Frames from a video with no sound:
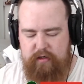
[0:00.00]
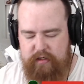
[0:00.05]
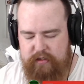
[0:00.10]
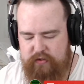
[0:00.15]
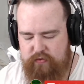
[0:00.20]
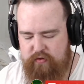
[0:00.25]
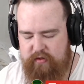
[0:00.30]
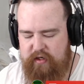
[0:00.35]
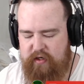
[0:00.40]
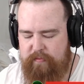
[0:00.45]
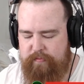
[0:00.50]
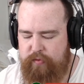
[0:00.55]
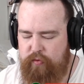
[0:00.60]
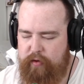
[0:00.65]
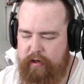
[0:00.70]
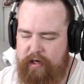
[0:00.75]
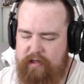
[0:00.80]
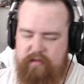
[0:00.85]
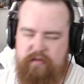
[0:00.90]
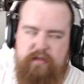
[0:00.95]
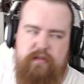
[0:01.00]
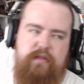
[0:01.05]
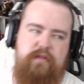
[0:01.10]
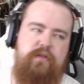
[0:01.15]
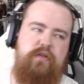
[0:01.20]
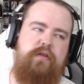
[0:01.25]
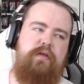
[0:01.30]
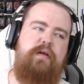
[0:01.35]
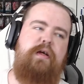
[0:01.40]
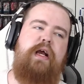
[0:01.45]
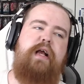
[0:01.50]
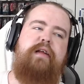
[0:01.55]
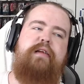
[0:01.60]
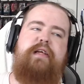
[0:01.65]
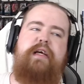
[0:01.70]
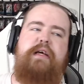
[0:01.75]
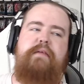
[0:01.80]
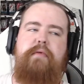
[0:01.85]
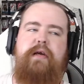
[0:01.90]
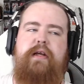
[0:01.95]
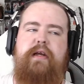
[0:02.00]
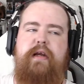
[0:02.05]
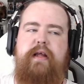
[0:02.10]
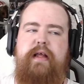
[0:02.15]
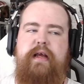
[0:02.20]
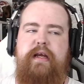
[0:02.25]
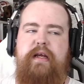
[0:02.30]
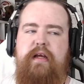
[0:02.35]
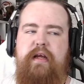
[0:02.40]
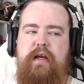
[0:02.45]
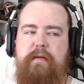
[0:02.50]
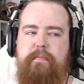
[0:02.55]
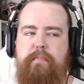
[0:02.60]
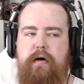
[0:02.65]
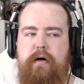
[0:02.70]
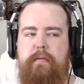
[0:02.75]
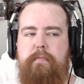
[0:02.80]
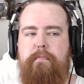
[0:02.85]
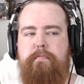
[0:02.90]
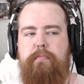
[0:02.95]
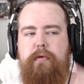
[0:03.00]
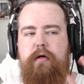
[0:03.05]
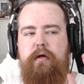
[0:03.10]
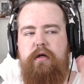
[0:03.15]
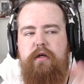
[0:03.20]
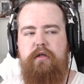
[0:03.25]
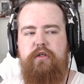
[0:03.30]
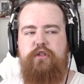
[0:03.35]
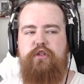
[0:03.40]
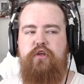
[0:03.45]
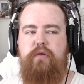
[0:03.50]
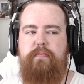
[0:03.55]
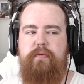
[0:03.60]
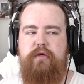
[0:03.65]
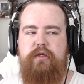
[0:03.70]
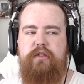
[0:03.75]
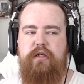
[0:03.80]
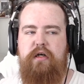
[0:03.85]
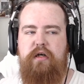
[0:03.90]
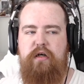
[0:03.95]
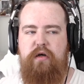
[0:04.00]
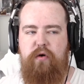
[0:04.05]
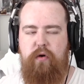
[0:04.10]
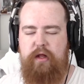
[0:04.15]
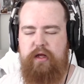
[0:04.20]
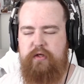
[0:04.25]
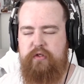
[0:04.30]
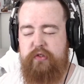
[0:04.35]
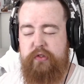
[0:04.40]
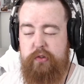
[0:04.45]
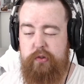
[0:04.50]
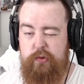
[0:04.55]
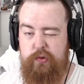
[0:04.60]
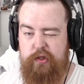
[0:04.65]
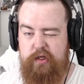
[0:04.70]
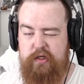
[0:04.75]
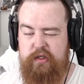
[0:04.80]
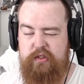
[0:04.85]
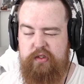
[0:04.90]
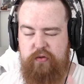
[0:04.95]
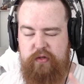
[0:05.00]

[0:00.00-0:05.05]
In this one I'll be reacting to Dead by Daylight, a bop, superstar clips and trailers.